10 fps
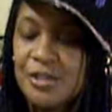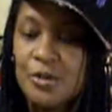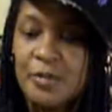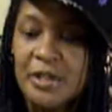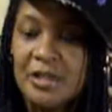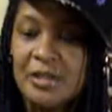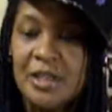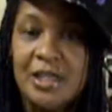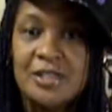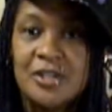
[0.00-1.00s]
So, but
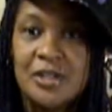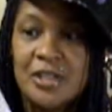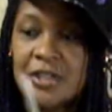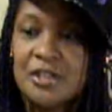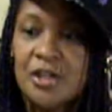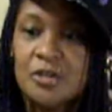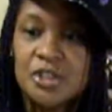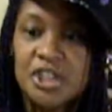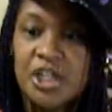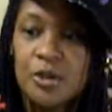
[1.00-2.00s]
these are the
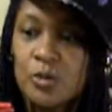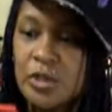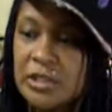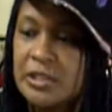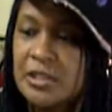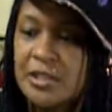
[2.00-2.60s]
adult cheater ones.